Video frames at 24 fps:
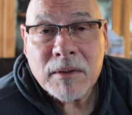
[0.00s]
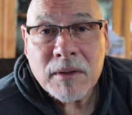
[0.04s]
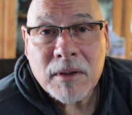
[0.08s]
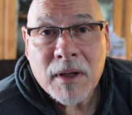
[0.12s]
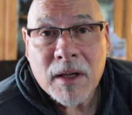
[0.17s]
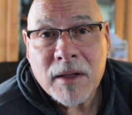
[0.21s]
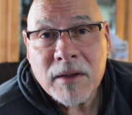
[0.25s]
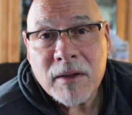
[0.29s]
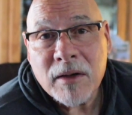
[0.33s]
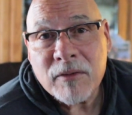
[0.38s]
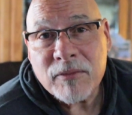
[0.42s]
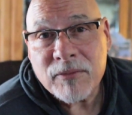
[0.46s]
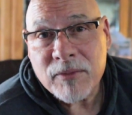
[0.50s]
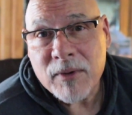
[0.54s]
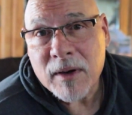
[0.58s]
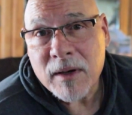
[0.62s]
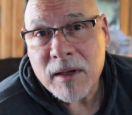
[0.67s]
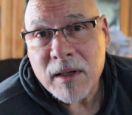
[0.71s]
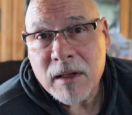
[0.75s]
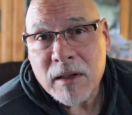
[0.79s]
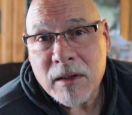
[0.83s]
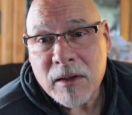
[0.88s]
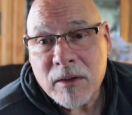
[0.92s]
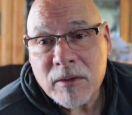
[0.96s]
And they're
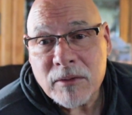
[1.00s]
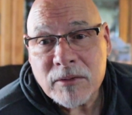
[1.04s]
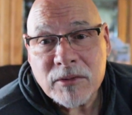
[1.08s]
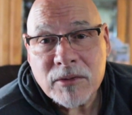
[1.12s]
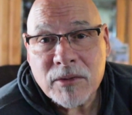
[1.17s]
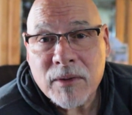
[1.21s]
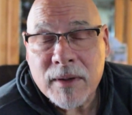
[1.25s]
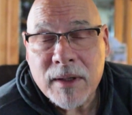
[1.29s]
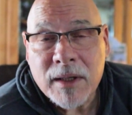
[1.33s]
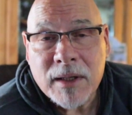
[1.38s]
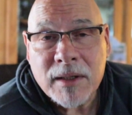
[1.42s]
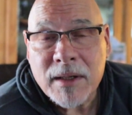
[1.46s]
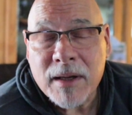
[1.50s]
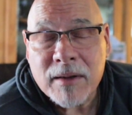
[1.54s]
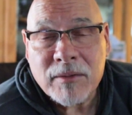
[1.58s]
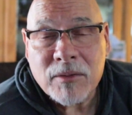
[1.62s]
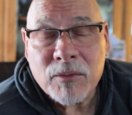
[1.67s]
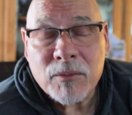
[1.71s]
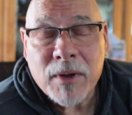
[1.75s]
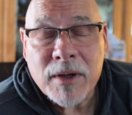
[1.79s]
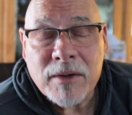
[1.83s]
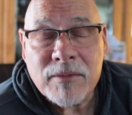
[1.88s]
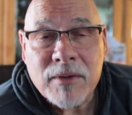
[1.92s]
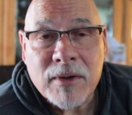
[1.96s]
fairly close, so I didn't have to
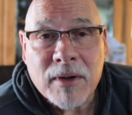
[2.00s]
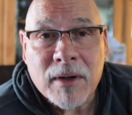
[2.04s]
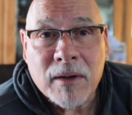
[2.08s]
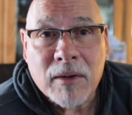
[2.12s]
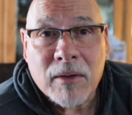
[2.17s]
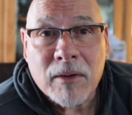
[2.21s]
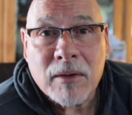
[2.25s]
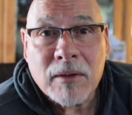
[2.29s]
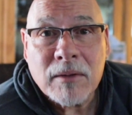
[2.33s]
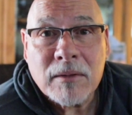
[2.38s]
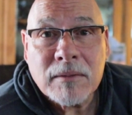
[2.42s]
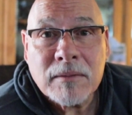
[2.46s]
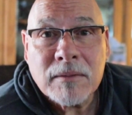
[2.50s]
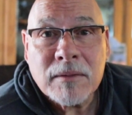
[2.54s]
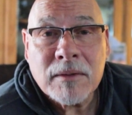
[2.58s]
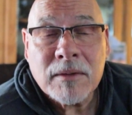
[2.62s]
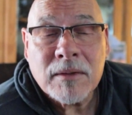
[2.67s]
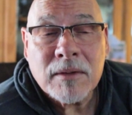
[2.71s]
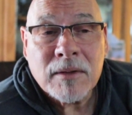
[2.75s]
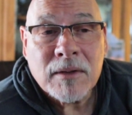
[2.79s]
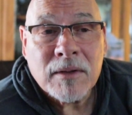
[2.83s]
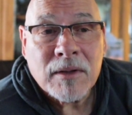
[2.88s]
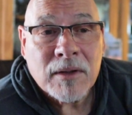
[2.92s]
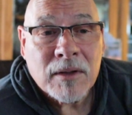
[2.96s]
wait very long.
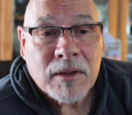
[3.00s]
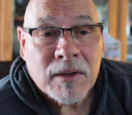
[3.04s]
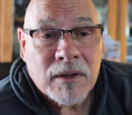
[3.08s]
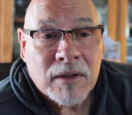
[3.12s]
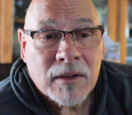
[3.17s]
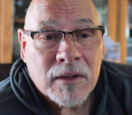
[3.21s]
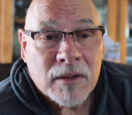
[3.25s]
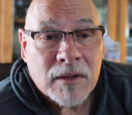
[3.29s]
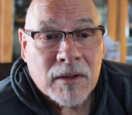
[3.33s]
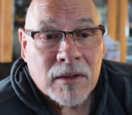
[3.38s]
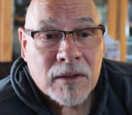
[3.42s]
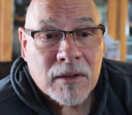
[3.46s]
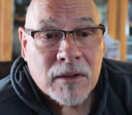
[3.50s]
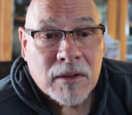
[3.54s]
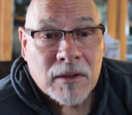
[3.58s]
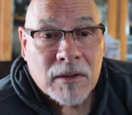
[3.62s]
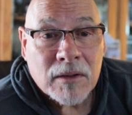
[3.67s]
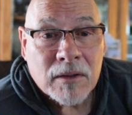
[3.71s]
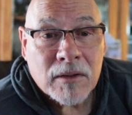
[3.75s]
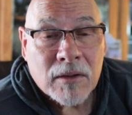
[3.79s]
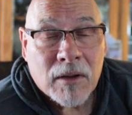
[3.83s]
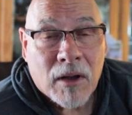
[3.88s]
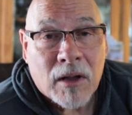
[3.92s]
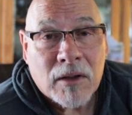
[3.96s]

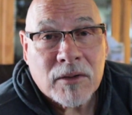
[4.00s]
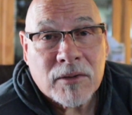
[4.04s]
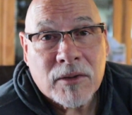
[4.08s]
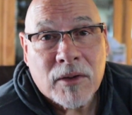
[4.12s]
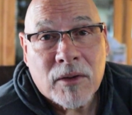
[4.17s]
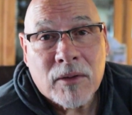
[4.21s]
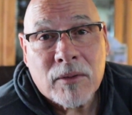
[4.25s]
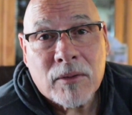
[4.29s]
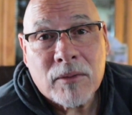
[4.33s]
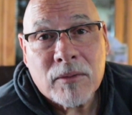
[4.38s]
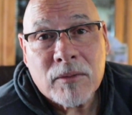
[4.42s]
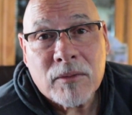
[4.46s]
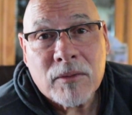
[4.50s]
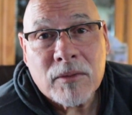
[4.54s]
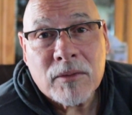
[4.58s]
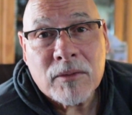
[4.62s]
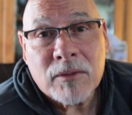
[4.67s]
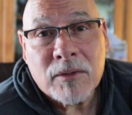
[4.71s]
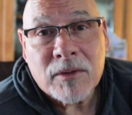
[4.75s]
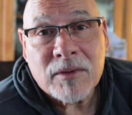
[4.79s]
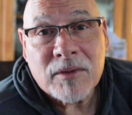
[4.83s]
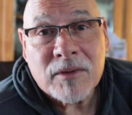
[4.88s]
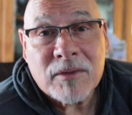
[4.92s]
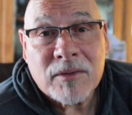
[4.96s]
Also,
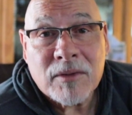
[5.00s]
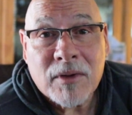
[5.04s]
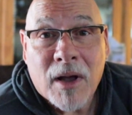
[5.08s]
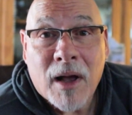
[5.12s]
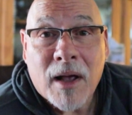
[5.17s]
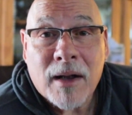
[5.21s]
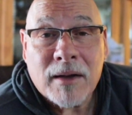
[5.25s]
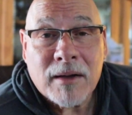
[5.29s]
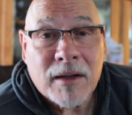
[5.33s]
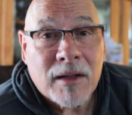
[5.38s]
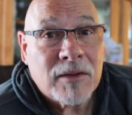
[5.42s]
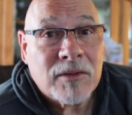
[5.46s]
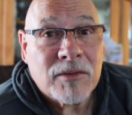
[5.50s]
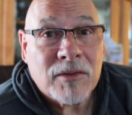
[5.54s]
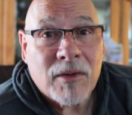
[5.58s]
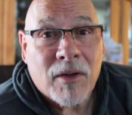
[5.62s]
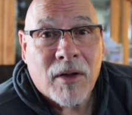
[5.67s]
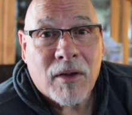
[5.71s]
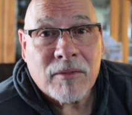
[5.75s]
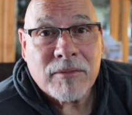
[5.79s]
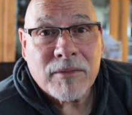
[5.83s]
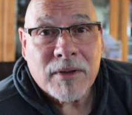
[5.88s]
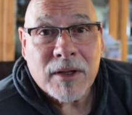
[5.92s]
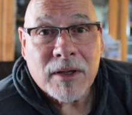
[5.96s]
this is not an
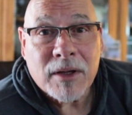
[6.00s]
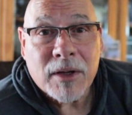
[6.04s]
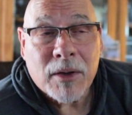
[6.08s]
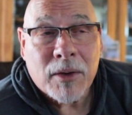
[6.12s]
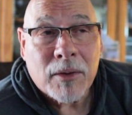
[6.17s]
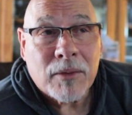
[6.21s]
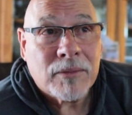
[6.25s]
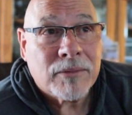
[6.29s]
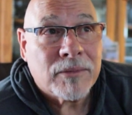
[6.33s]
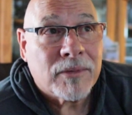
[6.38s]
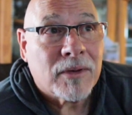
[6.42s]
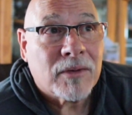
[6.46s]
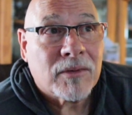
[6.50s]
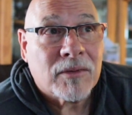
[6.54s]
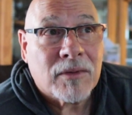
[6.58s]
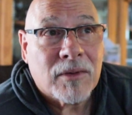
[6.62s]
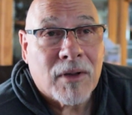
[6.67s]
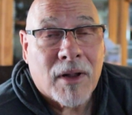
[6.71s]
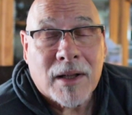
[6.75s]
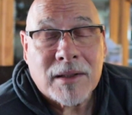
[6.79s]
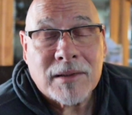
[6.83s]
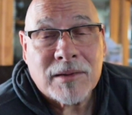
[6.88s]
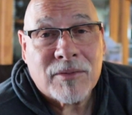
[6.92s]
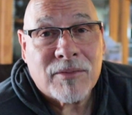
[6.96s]
install video. There's
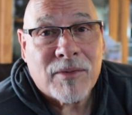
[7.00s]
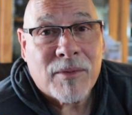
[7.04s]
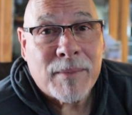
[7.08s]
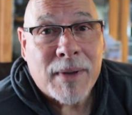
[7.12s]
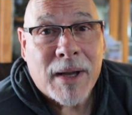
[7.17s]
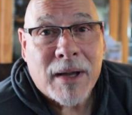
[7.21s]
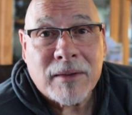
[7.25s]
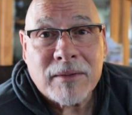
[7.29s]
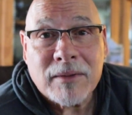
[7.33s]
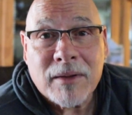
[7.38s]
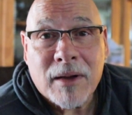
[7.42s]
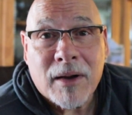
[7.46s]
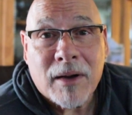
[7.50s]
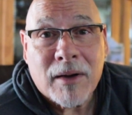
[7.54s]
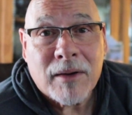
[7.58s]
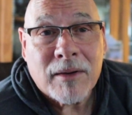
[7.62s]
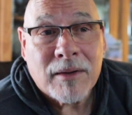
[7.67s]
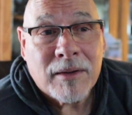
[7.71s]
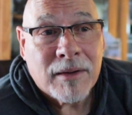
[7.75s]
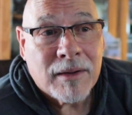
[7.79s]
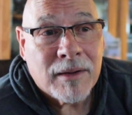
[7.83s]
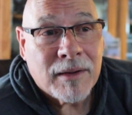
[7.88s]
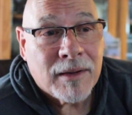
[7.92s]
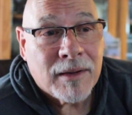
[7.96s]
lots of them out there.